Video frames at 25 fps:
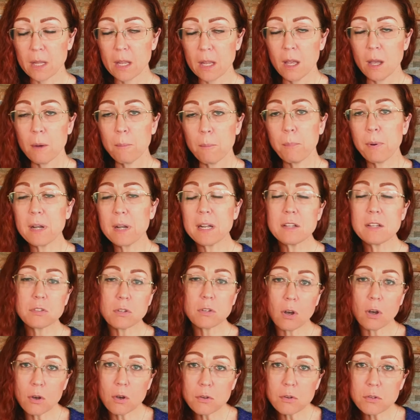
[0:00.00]
But it's
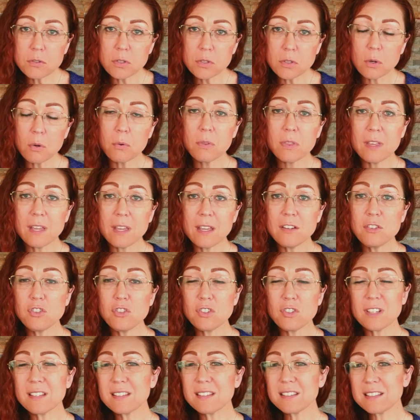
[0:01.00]
also then
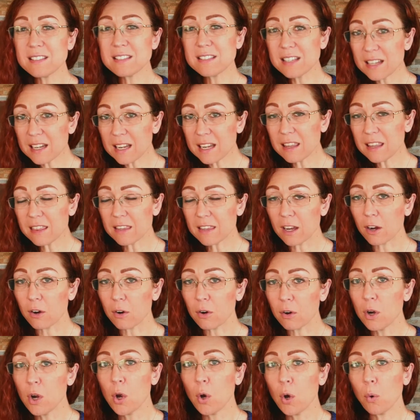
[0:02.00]
just sitting
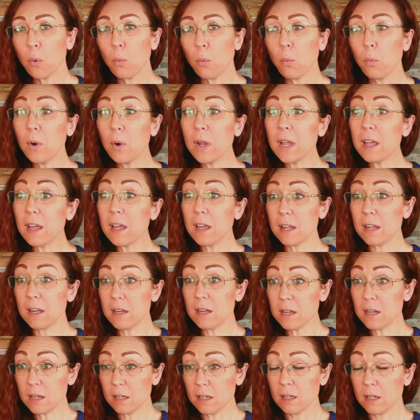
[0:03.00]
there
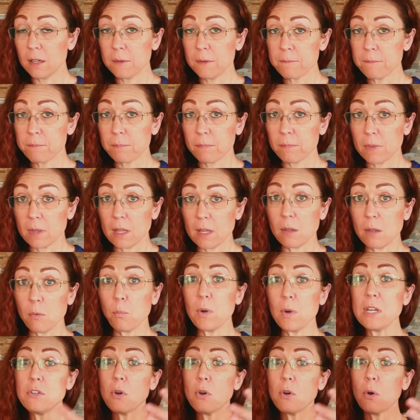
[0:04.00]
when
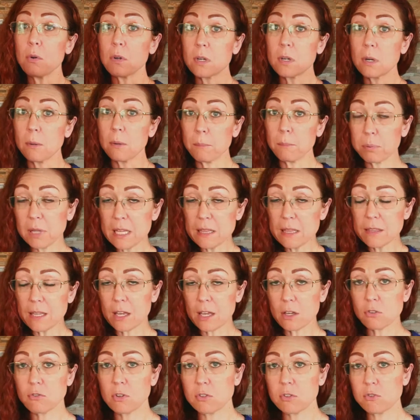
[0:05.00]
we don't complete
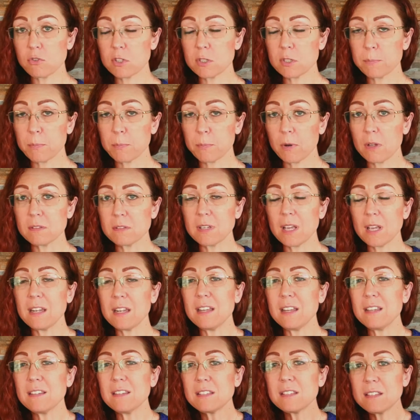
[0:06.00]
that stress response, and
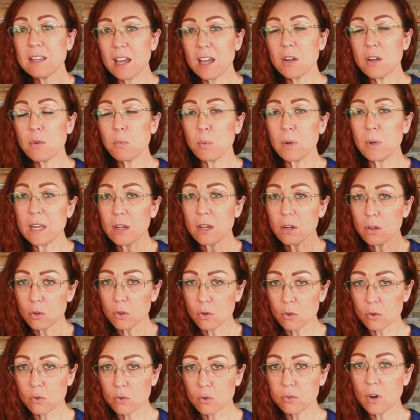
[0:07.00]
instead we
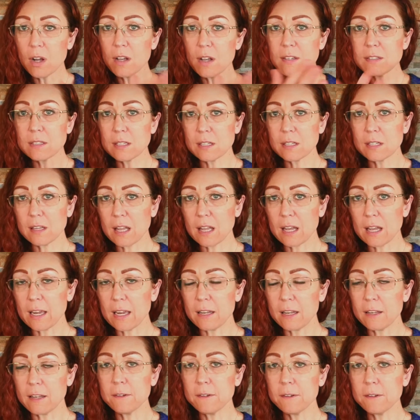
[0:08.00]
cross the line,